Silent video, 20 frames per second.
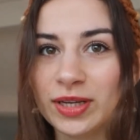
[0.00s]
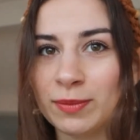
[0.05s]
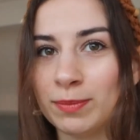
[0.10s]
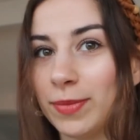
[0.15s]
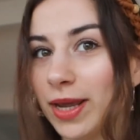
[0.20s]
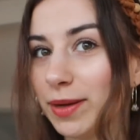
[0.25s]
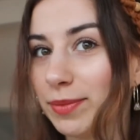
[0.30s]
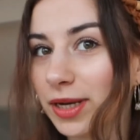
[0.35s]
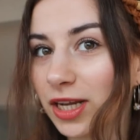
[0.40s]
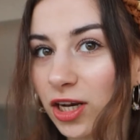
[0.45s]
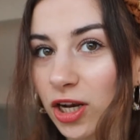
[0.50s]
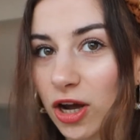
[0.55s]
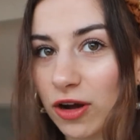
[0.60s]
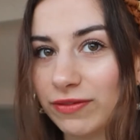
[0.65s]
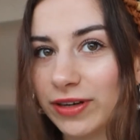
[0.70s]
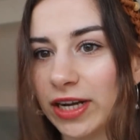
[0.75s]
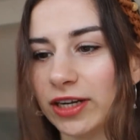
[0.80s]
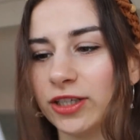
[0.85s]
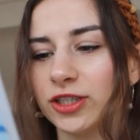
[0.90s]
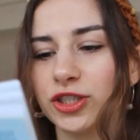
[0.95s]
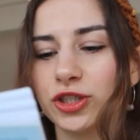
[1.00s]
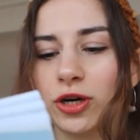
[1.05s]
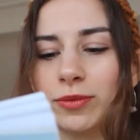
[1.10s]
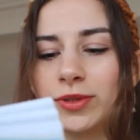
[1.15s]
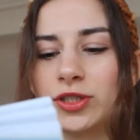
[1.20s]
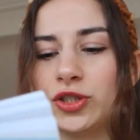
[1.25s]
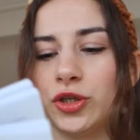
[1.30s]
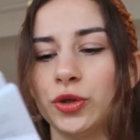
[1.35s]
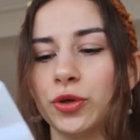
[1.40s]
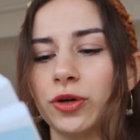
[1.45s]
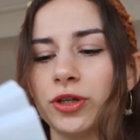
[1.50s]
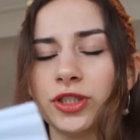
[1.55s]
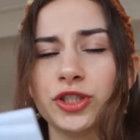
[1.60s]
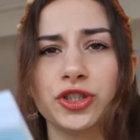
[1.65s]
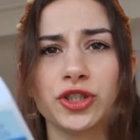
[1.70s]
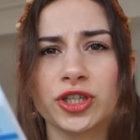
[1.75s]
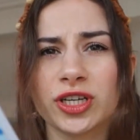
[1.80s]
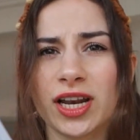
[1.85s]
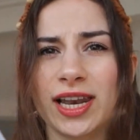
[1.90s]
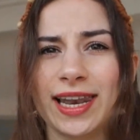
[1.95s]
maybe a love letter is coming to you or a
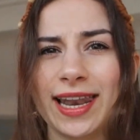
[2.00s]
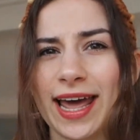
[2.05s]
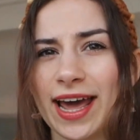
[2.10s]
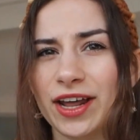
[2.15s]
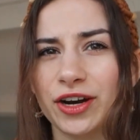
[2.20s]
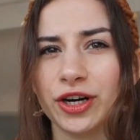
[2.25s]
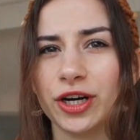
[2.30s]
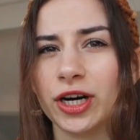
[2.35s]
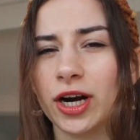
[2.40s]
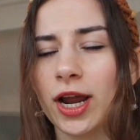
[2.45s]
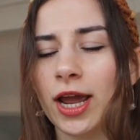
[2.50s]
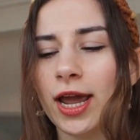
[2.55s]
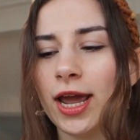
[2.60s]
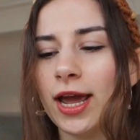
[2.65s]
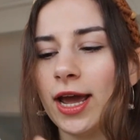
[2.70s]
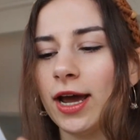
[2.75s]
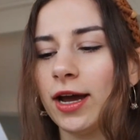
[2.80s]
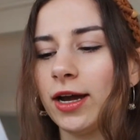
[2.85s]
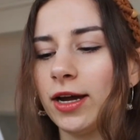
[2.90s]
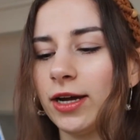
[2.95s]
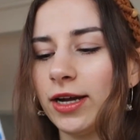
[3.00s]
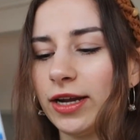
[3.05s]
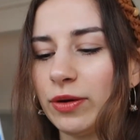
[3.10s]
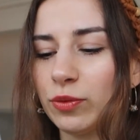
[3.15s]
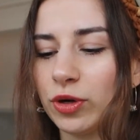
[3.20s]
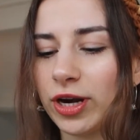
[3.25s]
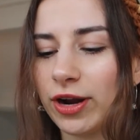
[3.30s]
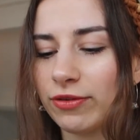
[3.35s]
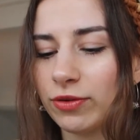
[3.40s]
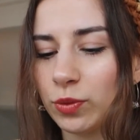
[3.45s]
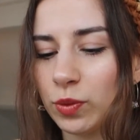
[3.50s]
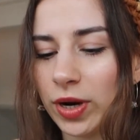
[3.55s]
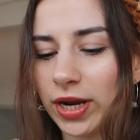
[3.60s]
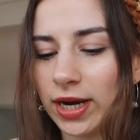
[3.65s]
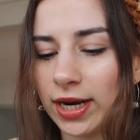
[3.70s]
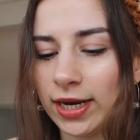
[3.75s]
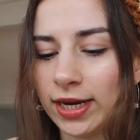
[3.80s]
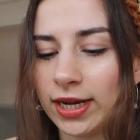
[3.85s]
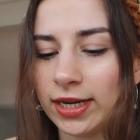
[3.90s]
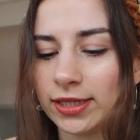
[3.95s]
certain letter uh, in whatever way
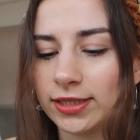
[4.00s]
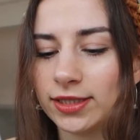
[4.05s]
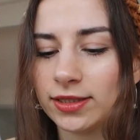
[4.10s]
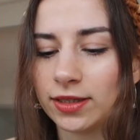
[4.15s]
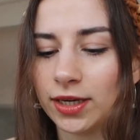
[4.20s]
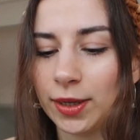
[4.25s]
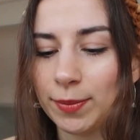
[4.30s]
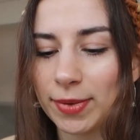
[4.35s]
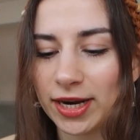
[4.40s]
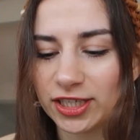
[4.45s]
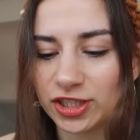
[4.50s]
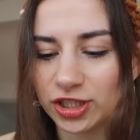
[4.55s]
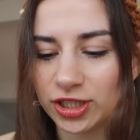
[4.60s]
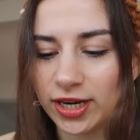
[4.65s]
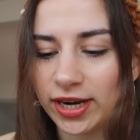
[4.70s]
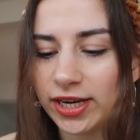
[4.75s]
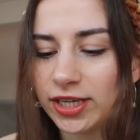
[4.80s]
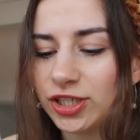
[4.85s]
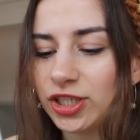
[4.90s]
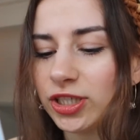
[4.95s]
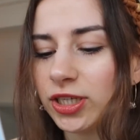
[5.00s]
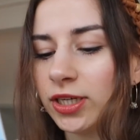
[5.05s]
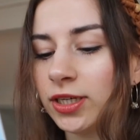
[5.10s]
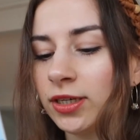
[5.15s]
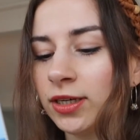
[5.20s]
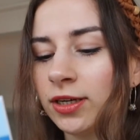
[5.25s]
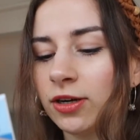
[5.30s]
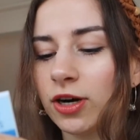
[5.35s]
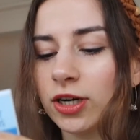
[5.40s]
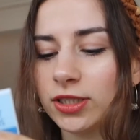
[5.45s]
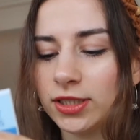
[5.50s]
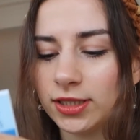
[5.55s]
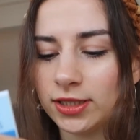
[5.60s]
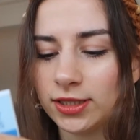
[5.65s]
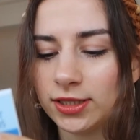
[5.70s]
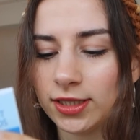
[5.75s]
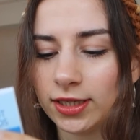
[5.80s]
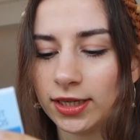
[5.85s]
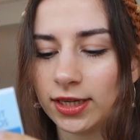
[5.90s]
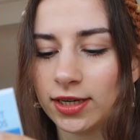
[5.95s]
that is imagination
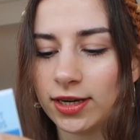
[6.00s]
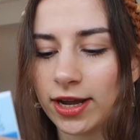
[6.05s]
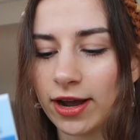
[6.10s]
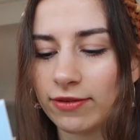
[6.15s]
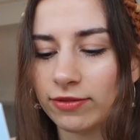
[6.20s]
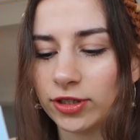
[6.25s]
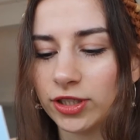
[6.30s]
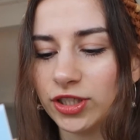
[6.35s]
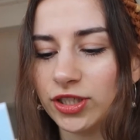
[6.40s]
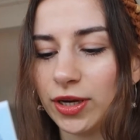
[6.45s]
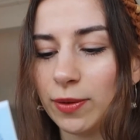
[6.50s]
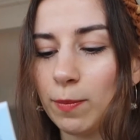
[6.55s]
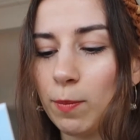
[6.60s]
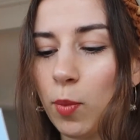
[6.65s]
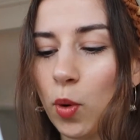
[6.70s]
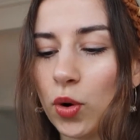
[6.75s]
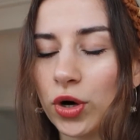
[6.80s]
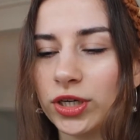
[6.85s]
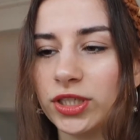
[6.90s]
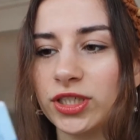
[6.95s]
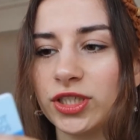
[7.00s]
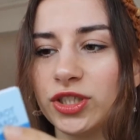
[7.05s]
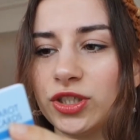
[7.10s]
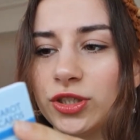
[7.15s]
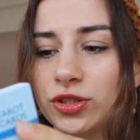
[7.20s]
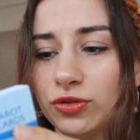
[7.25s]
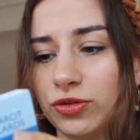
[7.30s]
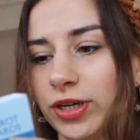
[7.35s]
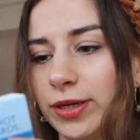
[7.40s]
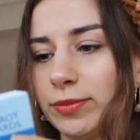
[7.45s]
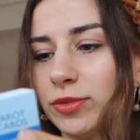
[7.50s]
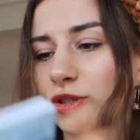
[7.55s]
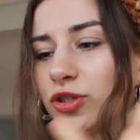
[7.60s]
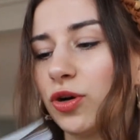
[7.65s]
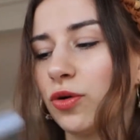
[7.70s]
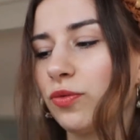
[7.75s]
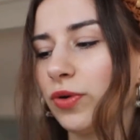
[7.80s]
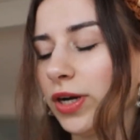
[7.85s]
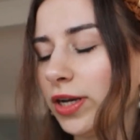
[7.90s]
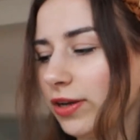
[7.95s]
artistic endeavors important dreams
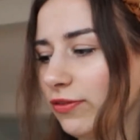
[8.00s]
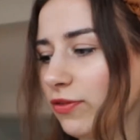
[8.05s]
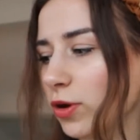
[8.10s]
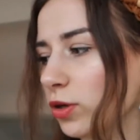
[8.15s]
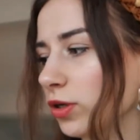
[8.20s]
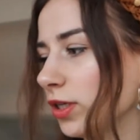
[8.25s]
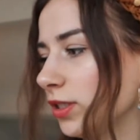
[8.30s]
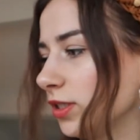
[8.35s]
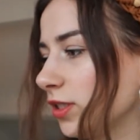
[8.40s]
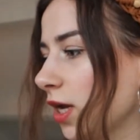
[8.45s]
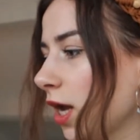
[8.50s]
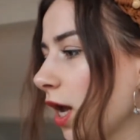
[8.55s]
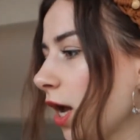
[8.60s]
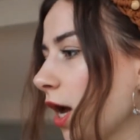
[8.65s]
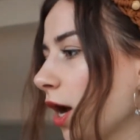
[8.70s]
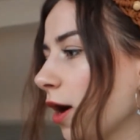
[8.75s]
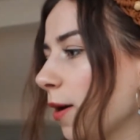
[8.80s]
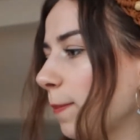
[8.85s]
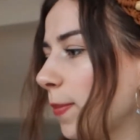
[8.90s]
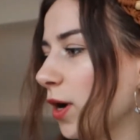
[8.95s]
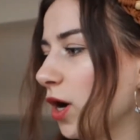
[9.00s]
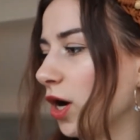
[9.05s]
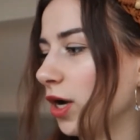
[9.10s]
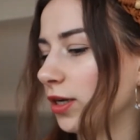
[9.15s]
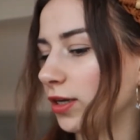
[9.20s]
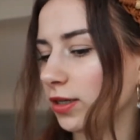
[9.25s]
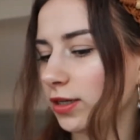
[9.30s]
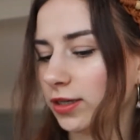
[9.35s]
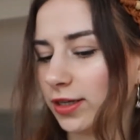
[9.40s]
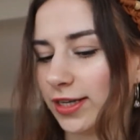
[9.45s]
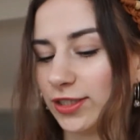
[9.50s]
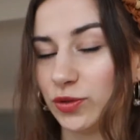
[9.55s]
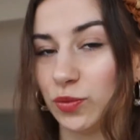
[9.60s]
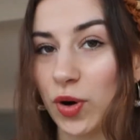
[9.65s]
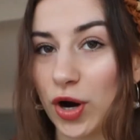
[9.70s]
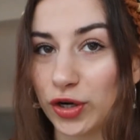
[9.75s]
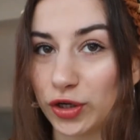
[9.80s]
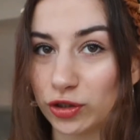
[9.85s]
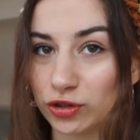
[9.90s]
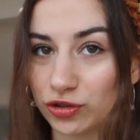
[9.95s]
so really focus upon as
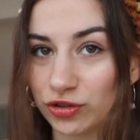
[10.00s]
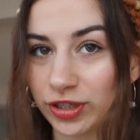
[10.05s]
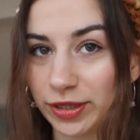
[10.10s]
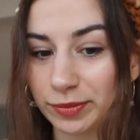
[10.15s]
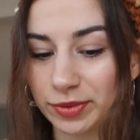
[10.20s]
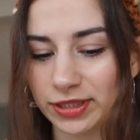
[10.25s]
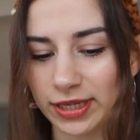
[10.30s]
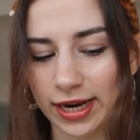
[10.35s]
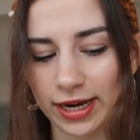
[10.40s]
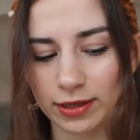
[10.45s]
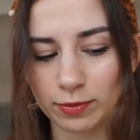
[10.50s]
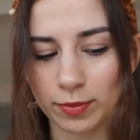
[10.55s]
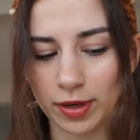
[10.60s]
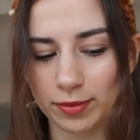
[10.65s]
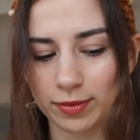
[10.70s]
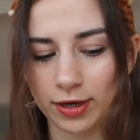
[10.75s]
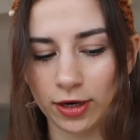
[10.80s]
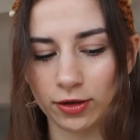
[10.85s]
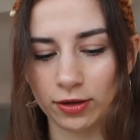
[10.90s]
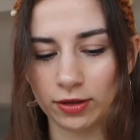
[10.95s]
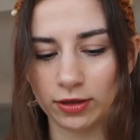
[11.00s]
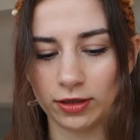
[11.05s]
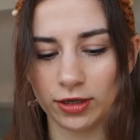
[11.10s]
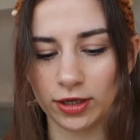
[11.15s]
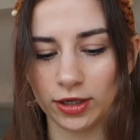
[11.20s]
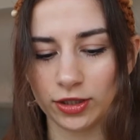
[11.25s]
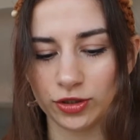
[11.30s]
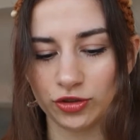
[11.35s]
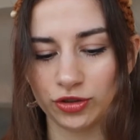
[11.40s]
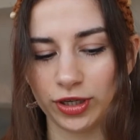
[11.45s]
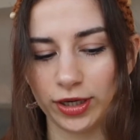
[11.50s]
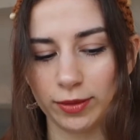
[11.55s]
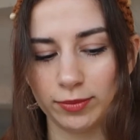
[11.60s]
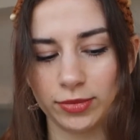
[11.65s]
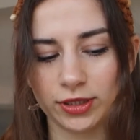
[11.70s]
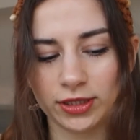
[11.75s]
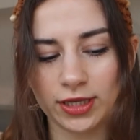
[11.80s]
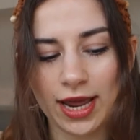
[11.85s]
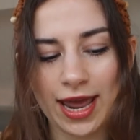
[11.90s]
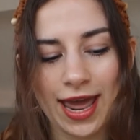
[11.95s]
well your dream state maybe the, the
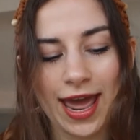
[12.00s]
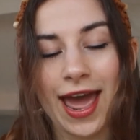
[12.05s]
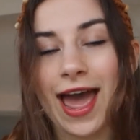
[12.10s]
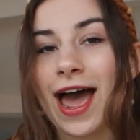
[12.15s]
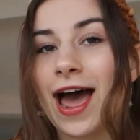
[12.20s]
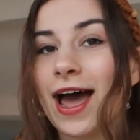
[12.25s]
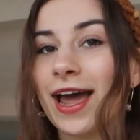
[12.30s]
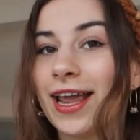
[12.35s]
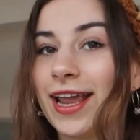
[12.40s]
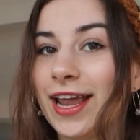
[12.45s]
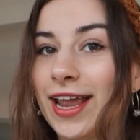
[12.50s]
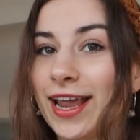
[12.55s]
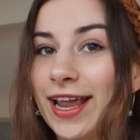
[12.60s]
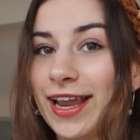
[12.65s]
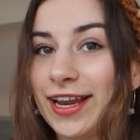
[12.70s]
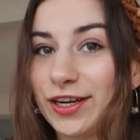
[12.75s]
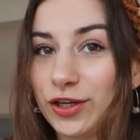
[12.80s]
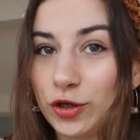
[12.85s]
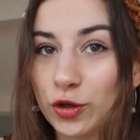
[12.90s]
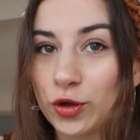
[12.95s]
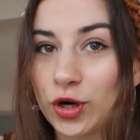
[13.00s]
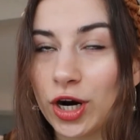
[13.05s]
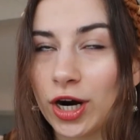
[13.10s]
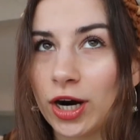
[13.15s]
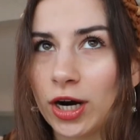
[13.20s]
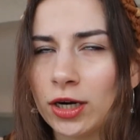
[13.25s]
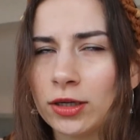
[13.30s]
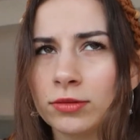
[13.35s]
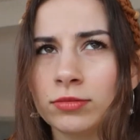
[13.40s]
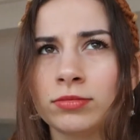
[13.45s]
dreams in your